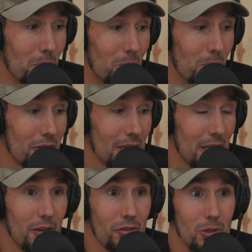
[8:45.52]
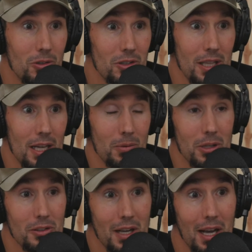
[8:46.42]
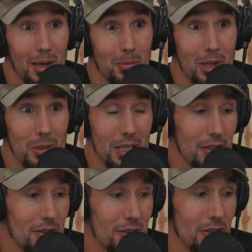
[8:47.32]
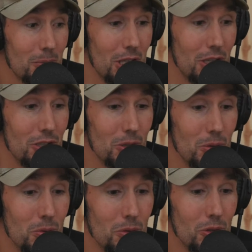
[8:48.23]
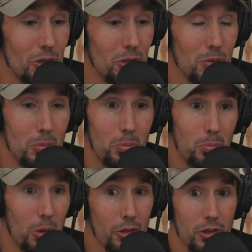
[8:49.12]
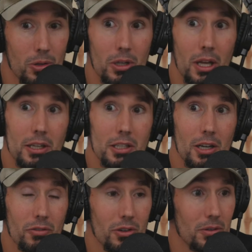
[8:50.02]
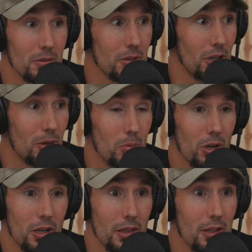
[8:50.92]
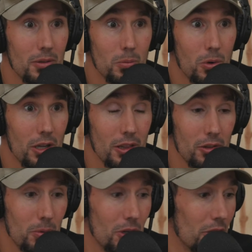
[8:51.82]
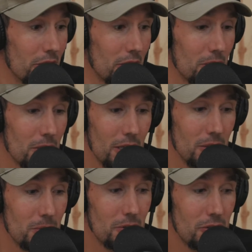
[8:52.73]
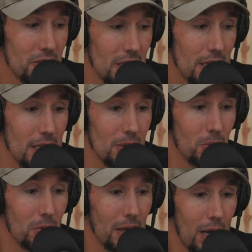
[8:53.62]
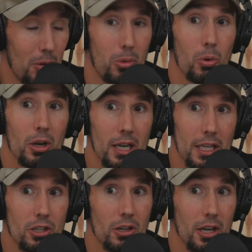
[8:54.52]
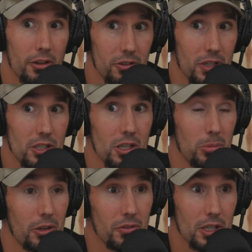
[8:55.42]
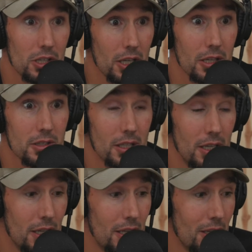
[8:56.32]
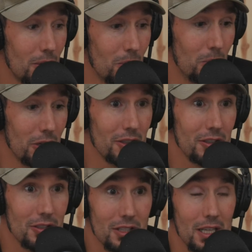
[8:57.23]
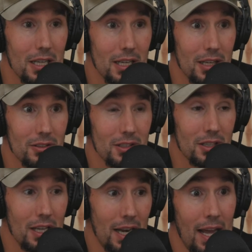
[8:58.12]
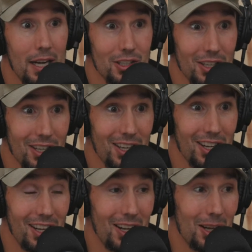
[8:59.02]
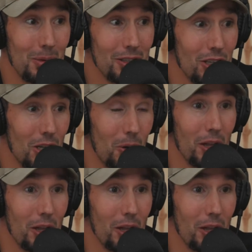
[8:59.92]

What is it like for you to see that in real time? I mean, it's because both you and Jennifer, work in this world, and you see how important nature and conservation and preservation is. What is it to see it, I guess, in action, and to know